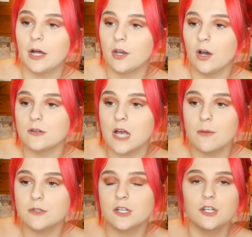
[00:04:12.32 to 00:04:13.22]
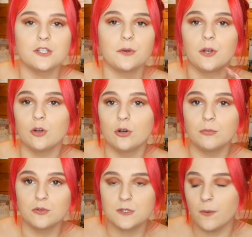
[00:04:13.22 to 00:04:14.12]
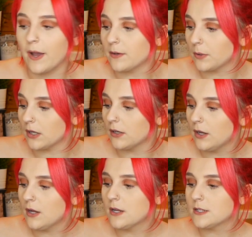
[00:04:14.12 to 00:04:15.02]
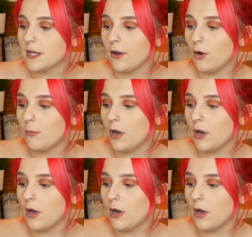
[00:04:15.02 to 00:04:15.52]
buttonholes. I'm just going to do a normal squared one. So on